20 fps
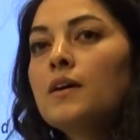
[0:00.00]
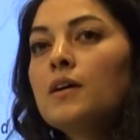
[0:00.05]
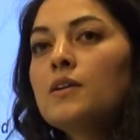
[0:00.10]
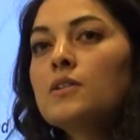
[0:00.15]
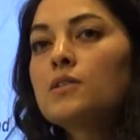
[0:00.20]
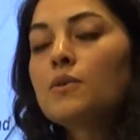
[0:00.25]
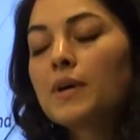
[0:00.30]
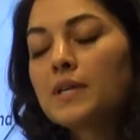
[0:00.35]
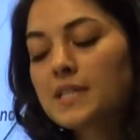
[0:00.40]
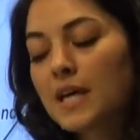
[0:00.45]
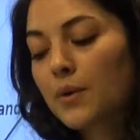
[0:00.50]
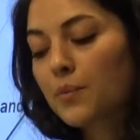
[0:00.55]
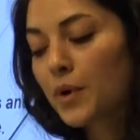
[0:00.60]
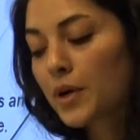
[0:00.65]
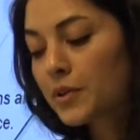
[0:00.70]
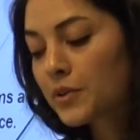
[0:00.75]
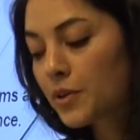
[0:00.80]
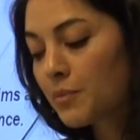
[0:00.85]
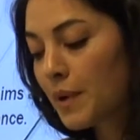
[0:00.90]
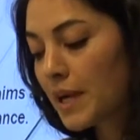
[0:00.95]
So as I
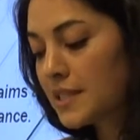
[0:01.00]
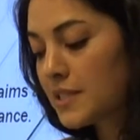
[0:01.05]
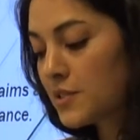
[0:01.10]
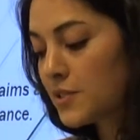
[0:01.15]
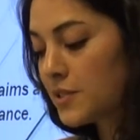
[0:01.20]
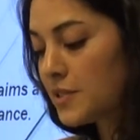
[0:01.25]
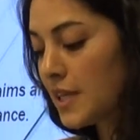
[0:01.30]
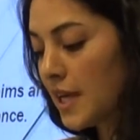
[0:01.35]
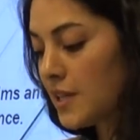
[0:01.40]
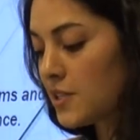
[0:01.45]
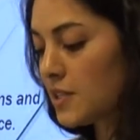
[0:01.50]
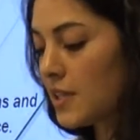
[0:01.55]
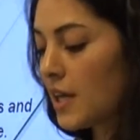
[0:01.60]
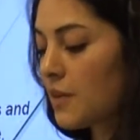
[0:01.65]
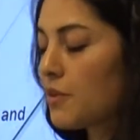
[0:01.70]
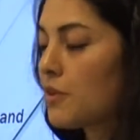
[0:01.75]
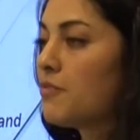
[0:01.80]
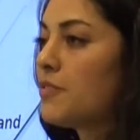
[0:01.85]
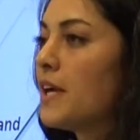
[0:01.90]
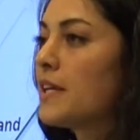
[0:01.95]
worked through my dissertation, I
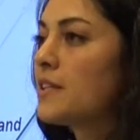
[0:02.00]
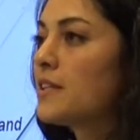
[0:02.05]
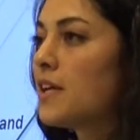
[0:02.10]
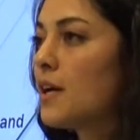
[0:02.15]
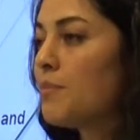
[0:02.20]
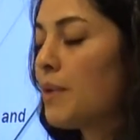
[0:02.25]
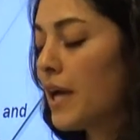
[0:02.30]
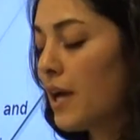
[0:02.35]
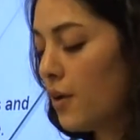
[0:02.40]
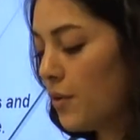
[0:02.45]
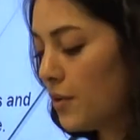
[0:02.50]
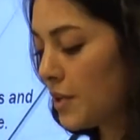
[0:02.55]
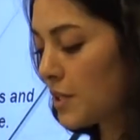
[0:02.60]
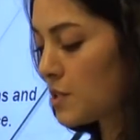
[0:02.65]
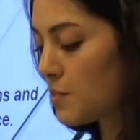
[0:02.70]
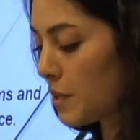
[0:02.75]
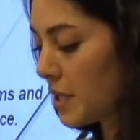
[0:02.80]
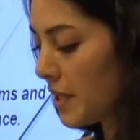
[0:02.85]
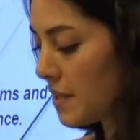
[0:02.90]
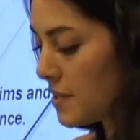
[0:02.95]
reflected on my own
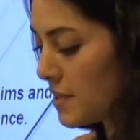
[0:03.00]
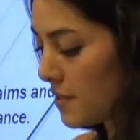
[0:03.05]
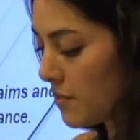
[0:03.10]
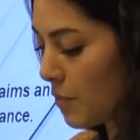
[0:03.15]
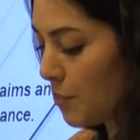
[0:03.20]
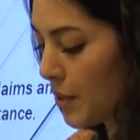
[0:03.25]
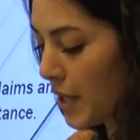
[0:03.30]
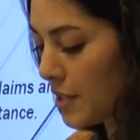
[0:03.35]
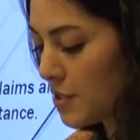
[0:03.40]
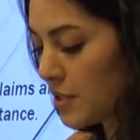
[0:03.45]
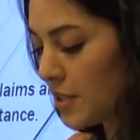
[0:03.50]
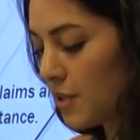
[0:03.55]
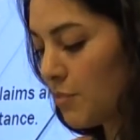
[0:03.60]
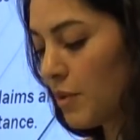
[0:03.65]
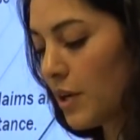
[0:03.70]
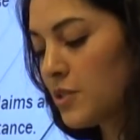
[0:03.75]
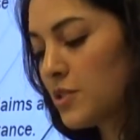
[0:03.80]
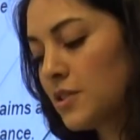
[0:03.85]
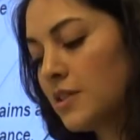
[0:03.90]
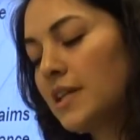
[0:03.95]
experiences of oppression and
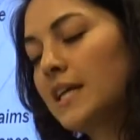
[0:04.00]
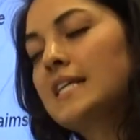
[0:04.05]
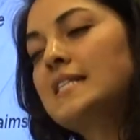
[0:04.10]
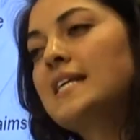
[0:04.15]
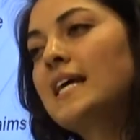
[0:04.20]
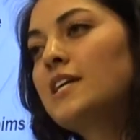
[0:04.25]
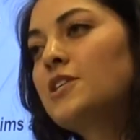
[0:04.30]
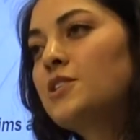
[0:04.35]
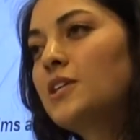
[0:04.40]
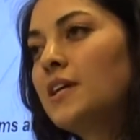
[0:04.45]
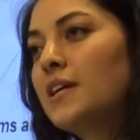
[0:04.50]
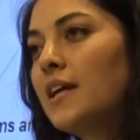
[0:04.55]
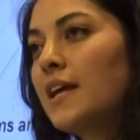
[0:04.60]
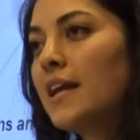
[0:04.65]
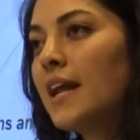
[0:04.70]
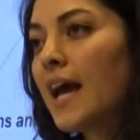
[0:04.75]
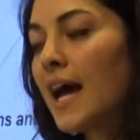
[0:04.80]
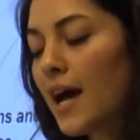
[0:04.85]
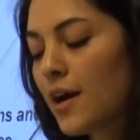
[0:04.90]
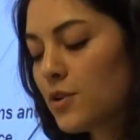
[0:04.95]
marginalization
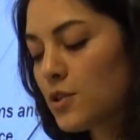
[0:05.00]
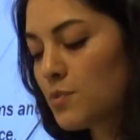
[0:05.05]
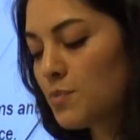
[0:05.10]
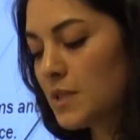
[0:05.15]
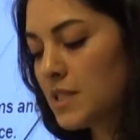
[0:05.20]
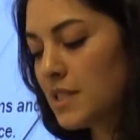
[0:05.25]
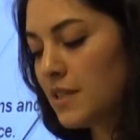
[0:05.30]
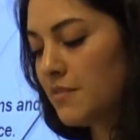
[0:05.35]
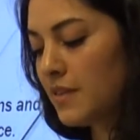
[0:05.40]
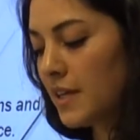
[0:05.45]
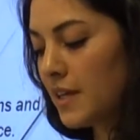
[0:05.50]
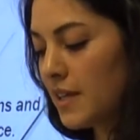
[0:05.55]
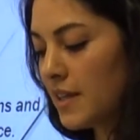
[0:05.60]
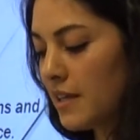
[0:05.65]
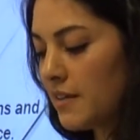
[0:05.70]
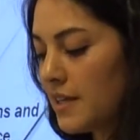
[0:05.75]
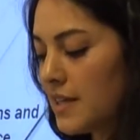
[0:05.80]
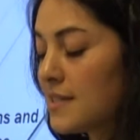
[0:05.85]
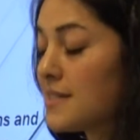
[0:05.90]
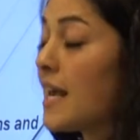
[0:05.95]
and how specific
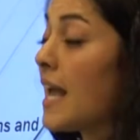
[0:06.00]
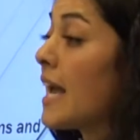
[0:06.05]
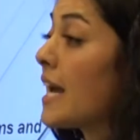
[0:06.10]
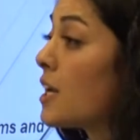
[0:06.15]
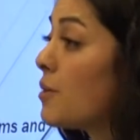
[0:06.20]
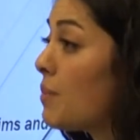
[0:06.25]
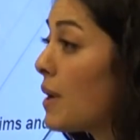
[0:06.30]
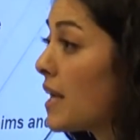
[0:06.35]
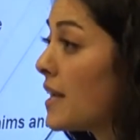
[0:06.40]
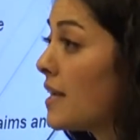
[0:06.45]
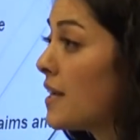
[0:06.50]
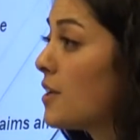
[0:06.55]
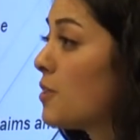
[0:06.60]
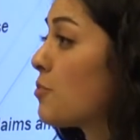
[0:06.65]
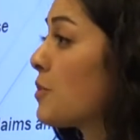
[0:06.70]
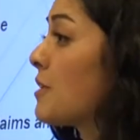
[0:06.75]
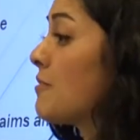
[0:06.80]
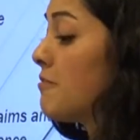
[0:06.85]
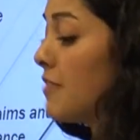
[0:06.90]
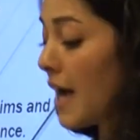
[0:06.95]
theories animated,
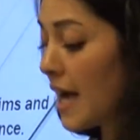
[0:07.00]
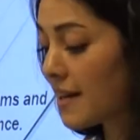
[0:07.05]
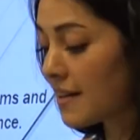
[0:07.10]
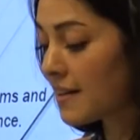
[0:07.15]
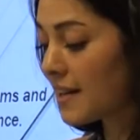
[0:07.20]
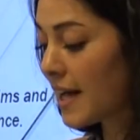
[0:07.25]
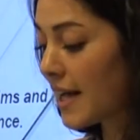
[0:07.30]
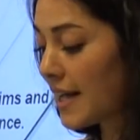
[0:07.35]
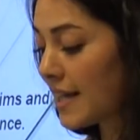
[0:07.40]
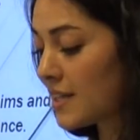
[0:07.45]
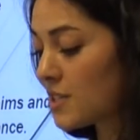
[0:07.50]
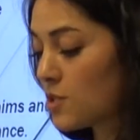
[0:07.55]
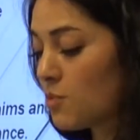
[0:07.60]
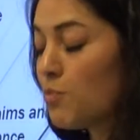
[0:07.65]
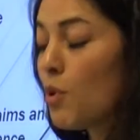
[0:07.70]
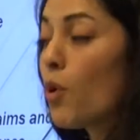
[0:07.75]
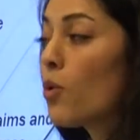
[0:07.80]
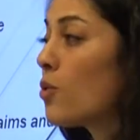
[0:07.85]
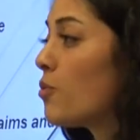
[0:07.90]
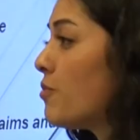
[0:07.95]
revitalized,
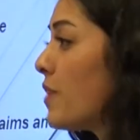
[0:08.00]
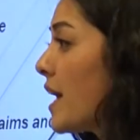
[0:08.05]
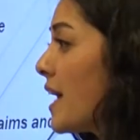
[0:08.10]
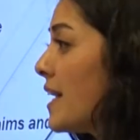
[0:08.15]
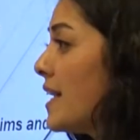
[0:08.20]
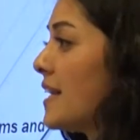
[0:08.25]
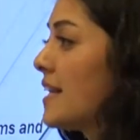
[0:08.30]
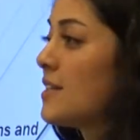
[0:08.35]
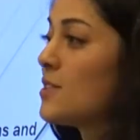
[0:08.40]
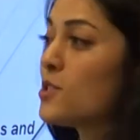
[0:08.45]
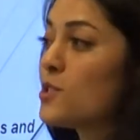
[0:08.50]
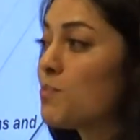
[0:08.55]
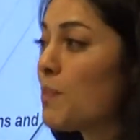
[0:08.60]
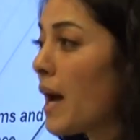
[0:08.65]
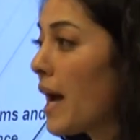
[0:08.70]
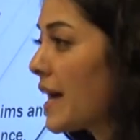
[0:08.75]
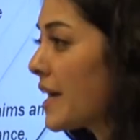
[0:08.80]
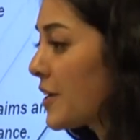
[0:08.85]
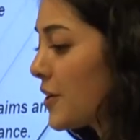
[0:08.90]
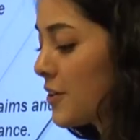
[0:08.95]
motivated,
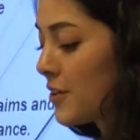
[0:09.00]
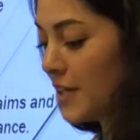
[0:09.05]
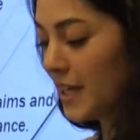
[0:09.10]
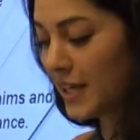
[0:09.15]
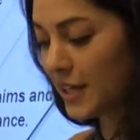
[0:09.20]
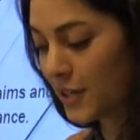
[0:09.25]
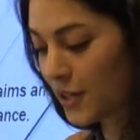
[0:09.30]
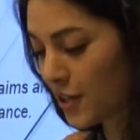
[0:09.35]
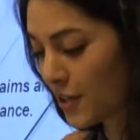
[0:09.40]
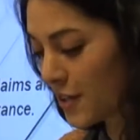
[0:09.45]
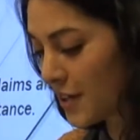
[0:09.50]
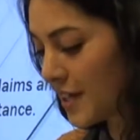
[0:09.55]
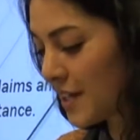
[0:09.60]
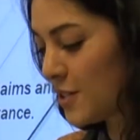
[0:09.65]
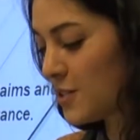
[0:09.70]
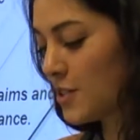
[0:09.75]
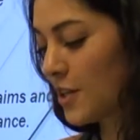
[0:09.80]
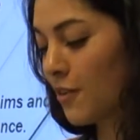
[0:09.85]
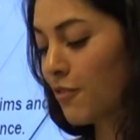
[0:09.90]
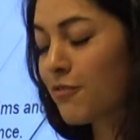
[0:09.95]
inspired,
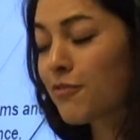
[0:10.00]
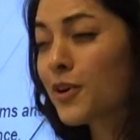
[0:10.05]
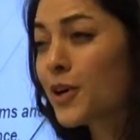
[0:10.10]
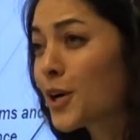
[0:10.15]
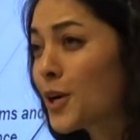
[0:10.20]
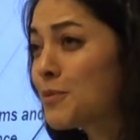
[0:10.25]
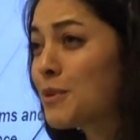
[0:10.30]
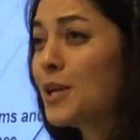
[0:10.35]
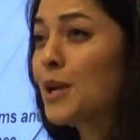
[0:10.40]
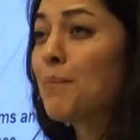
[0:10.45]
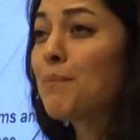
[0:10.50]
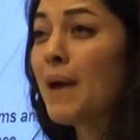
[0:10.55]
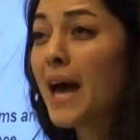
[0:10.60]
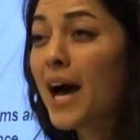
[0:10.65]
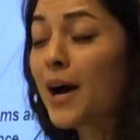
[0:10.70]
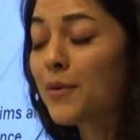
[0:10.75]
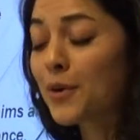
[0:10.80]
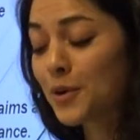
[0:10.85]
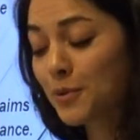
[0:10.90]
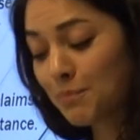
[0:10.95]
encouraged, affirmed, and
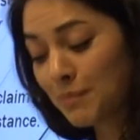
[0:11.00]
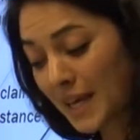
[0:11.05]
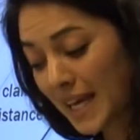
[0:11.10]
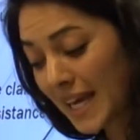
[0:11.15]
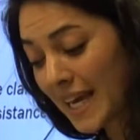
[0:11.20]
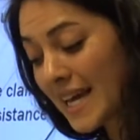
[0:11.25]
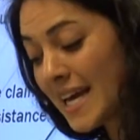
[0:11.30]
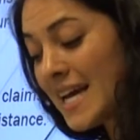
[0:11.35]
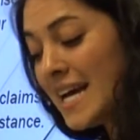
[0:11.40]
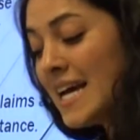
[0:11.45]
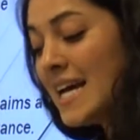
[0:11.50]
empowered me